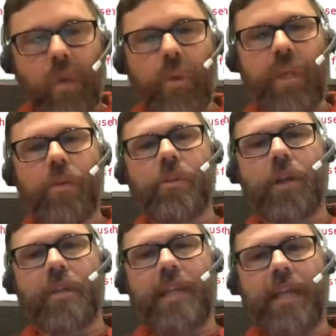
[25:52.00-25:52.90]
we use
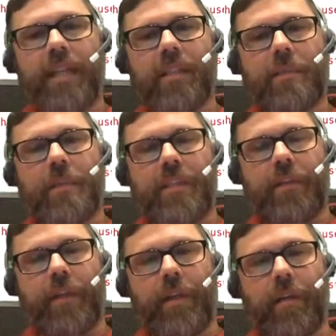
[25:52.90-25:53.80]
our tenant
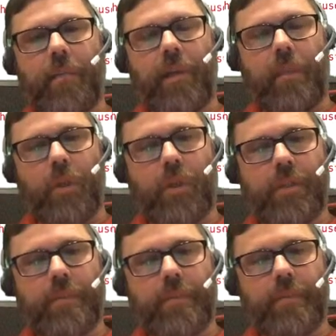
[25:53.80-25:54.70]
specific
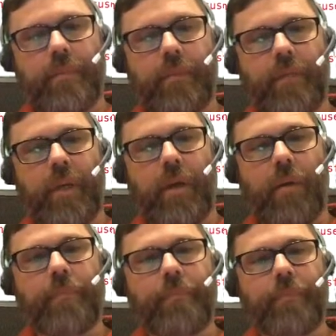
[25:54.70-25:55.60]
playbooks from here.
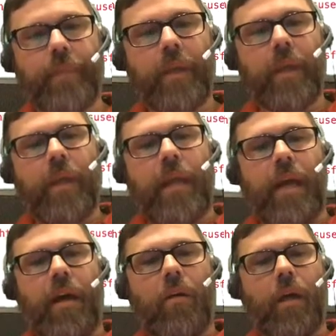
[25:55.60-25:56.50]

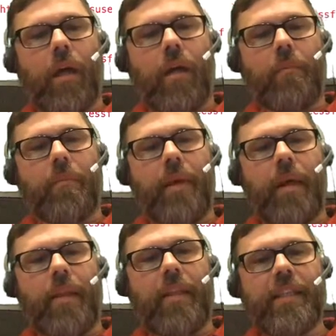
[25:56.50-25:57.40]
Now,
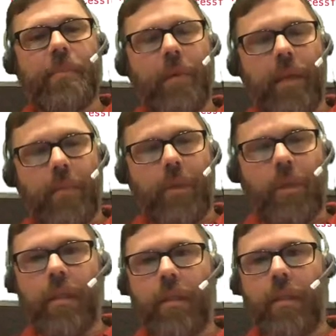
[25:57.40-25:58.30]
this
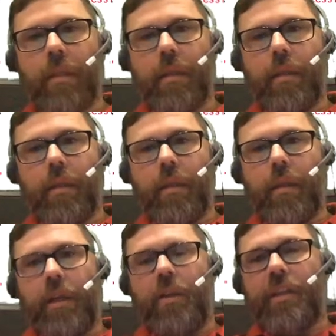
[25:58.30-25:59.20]
playbook,
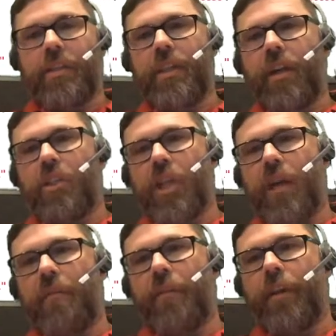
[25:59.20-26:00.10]
and you can see our
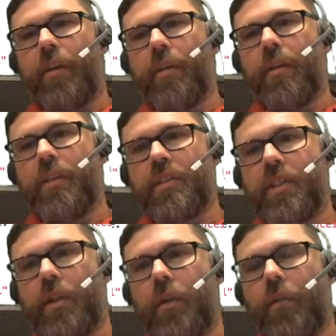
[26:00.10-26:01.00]
job failed. This is
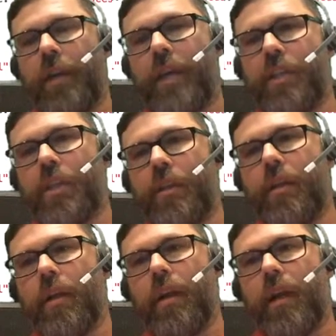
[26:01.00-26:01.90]
a notification
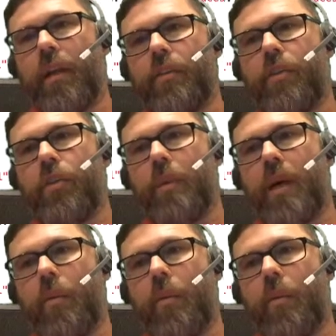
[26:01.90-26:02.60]
to my